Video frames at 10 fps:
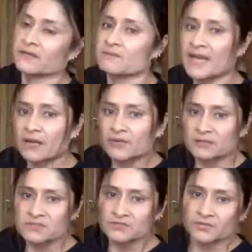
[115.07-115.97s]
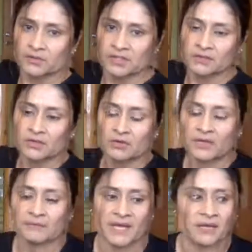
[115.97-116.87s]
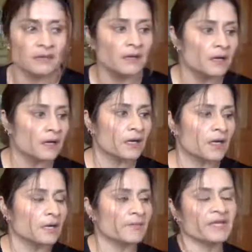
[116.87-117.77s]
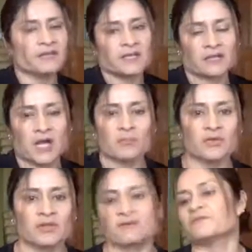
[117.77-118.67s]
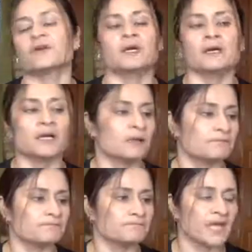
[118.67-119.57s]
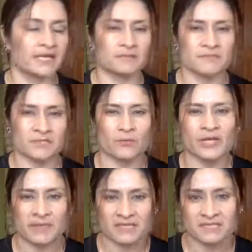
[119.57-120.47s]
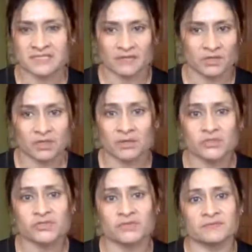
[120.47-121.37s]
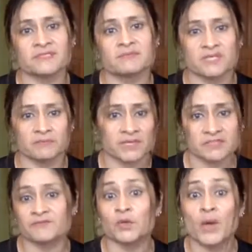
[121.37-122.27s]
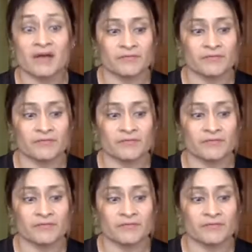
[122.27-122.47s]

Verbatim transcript: in the background. So if you need a yoga mat, um, and then a couple of um, items that weigh about the same. You can also use some dumbbells if you have